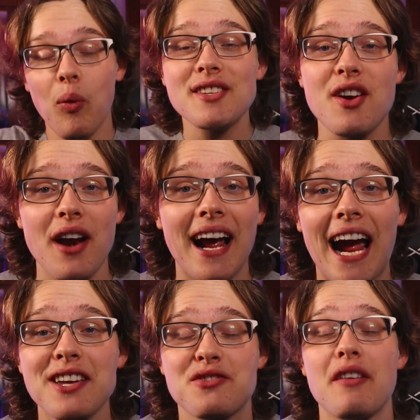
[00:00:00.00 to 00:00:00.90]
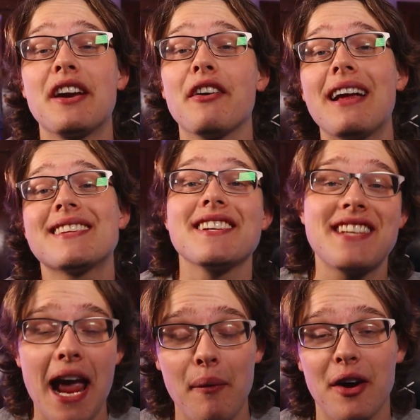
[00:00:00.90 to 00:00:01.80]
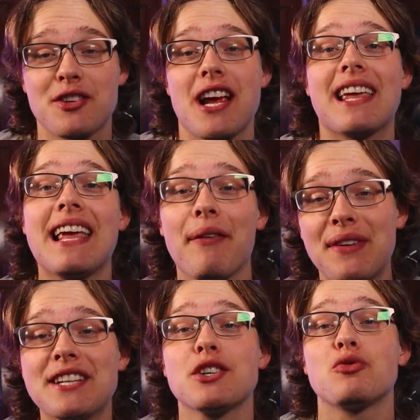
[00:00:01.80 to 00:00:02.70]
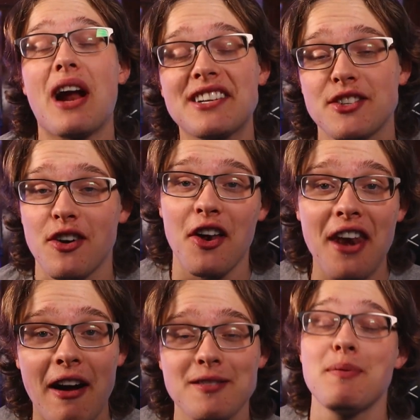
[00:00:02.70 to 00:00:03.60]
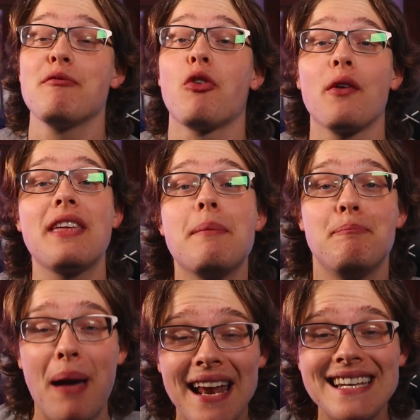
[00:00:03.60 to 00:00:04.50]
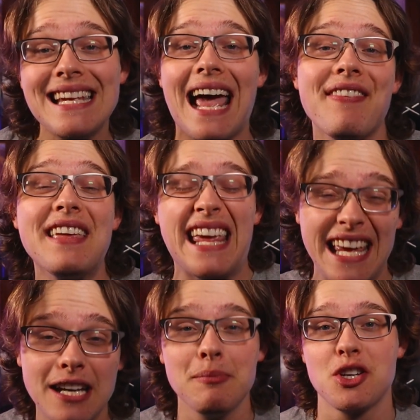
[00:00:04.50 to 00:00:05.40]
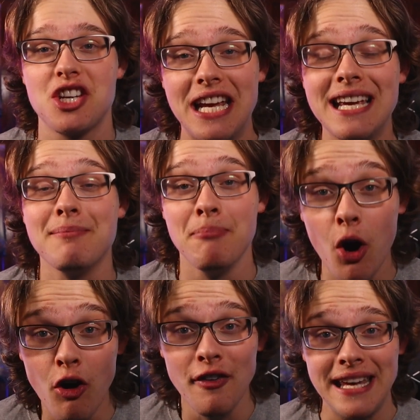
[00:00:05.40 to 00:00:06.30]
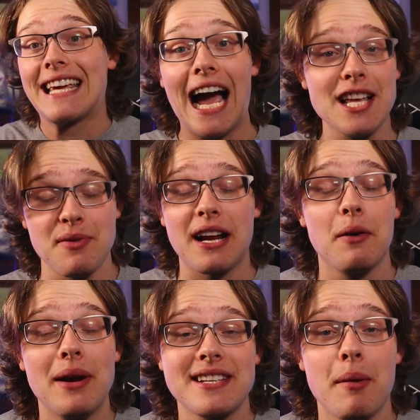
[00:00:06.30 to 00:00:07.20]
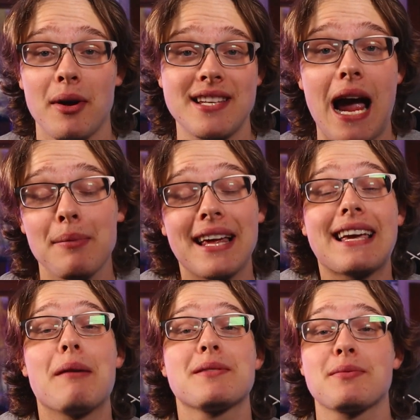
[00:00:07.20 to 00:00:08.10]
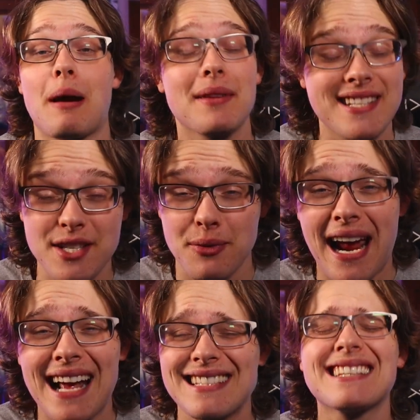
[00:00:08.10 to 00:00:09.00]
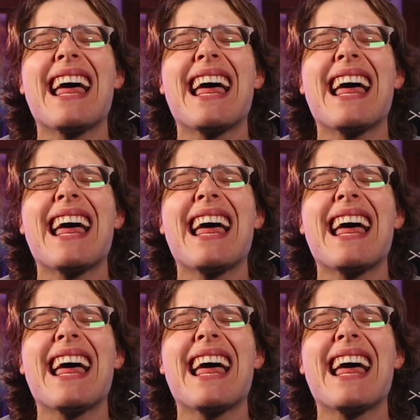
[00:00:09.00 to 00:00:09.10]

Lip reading: What's going on, guys? Draven here, and today we are checking out the director announcement for the Bendy and the Ink Machine movie. Guys, we're not gonna waste any more time. Like, comment, subscribe. Let's get to reacting.